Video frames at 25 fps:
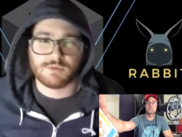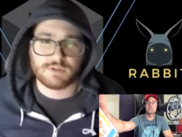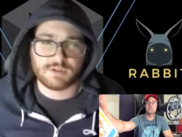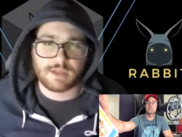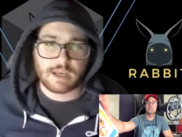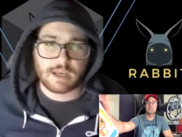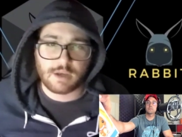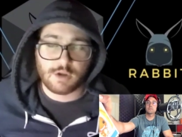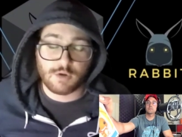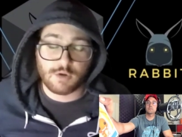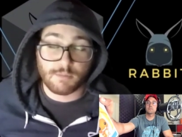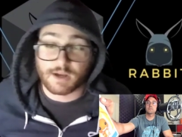And
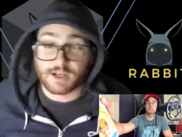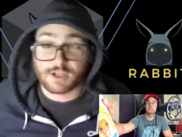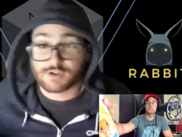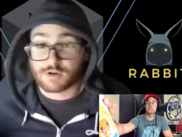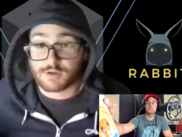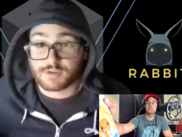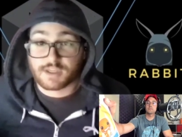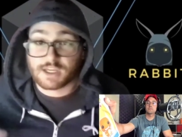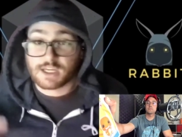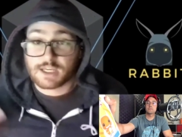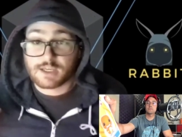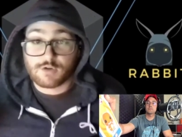then you might
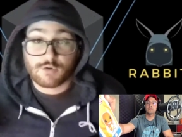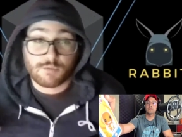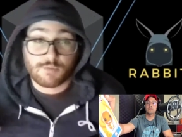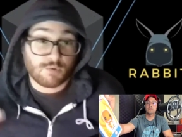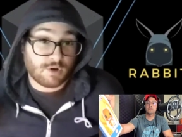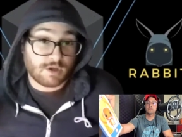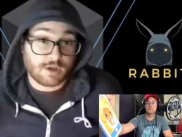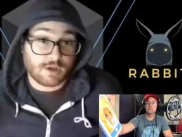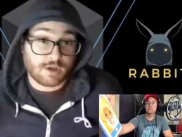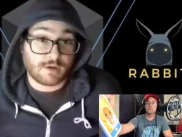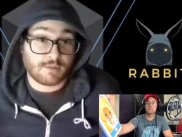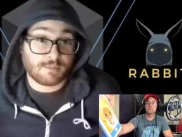start thinking you
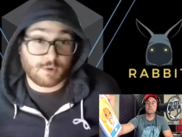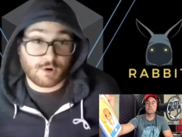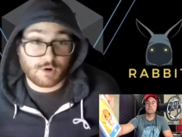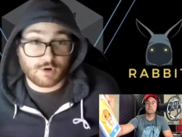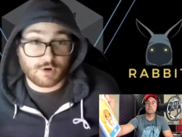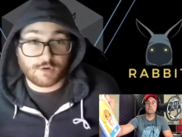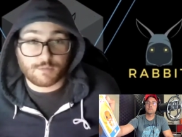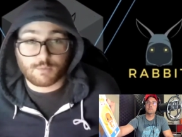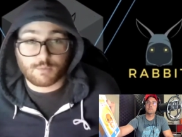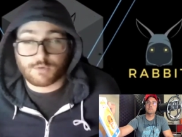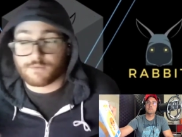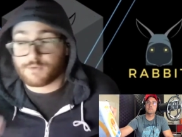probably get part of
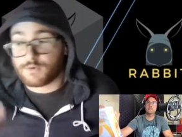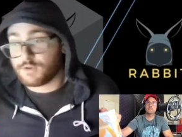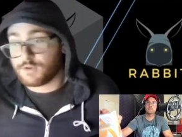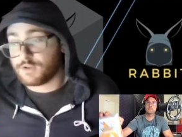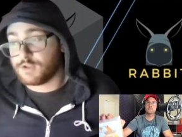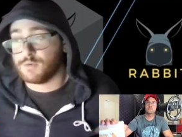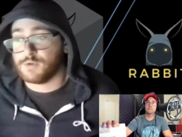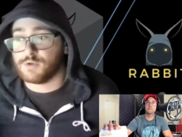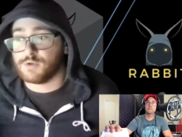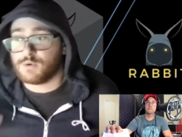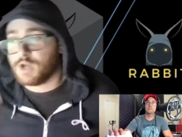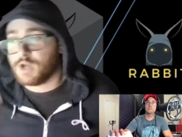your
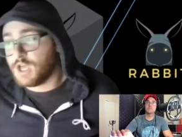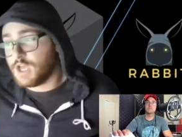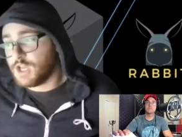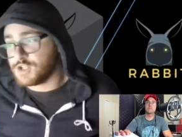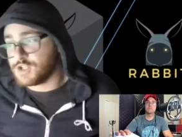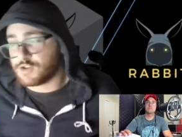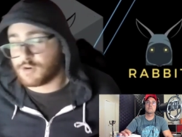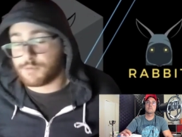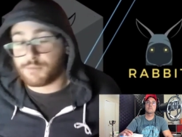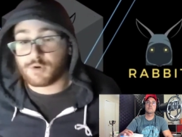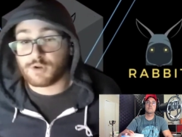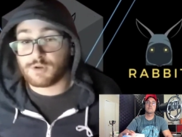portfolio, and you
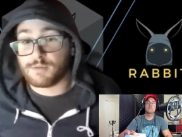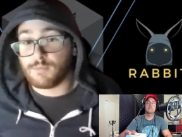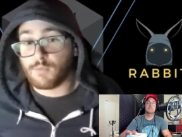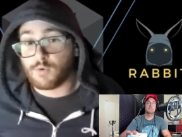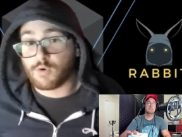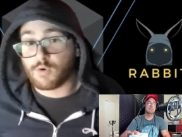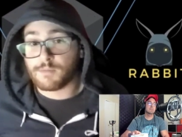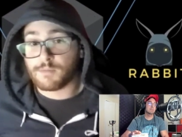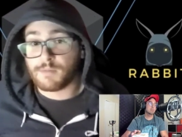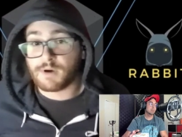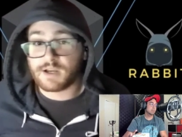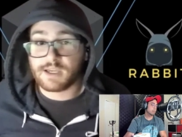start putting
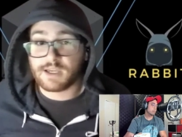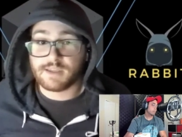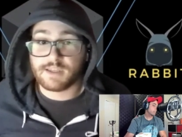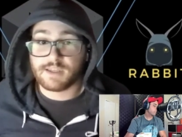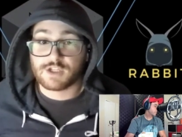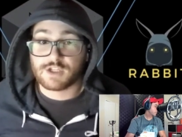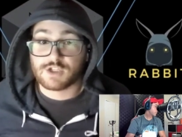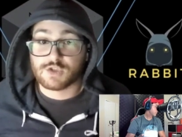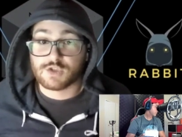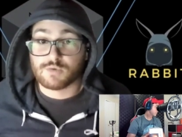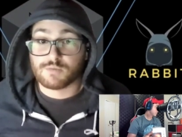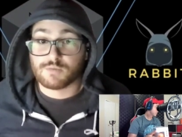more money in
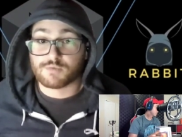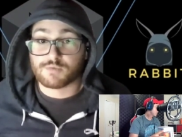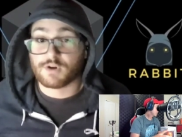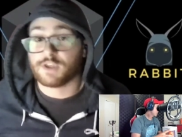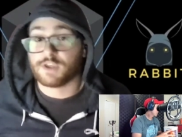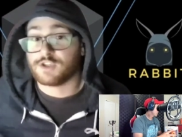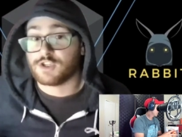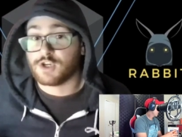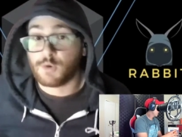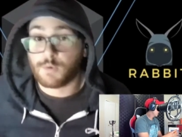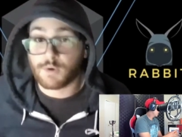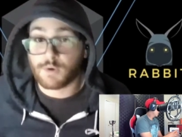that you
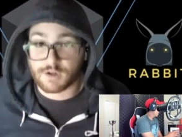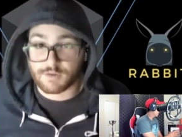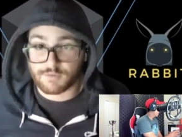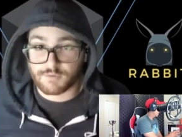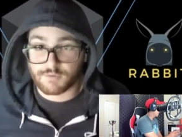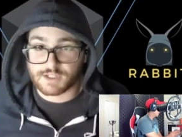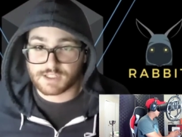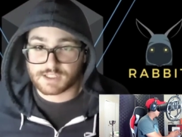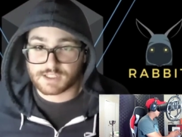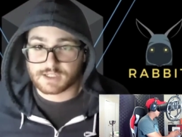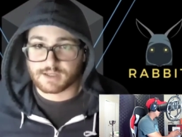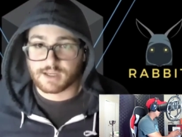probably don't want to risk.